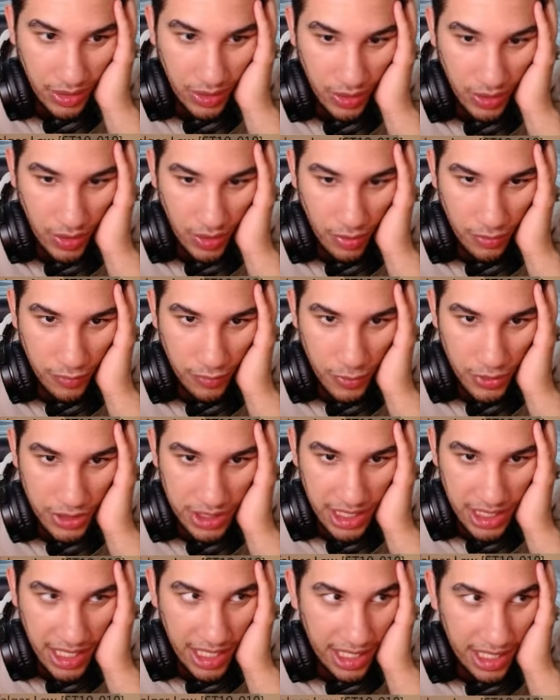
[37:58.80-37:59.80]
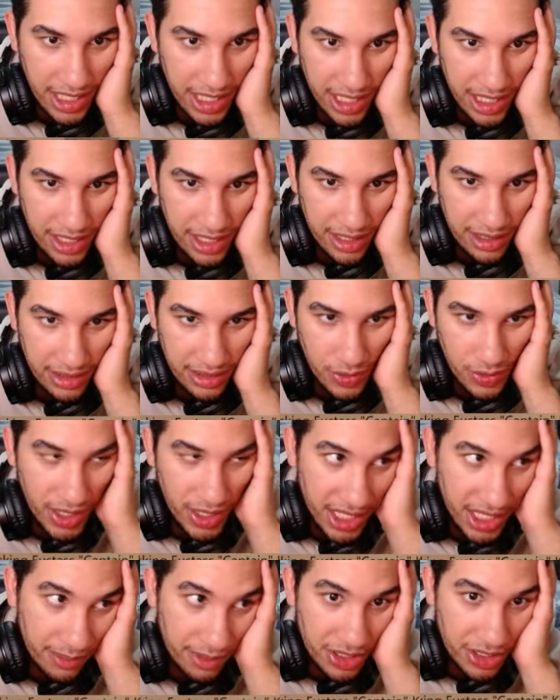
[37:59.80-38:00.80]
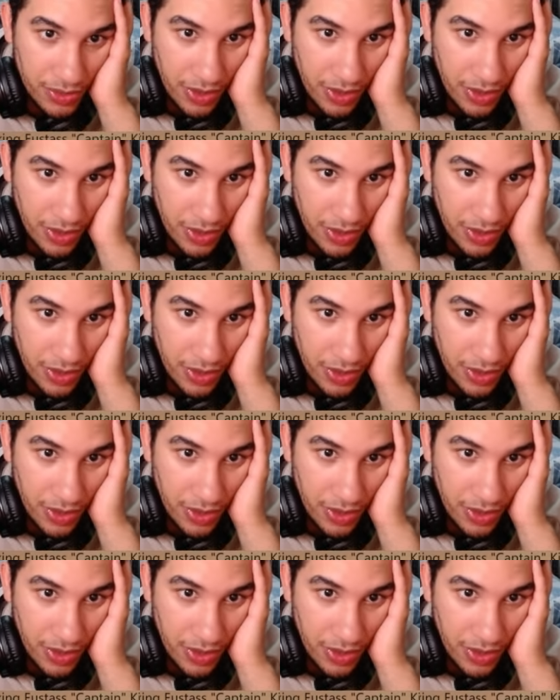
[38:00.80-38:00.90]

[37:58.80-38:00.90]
Go for 10 here. You want to give me 2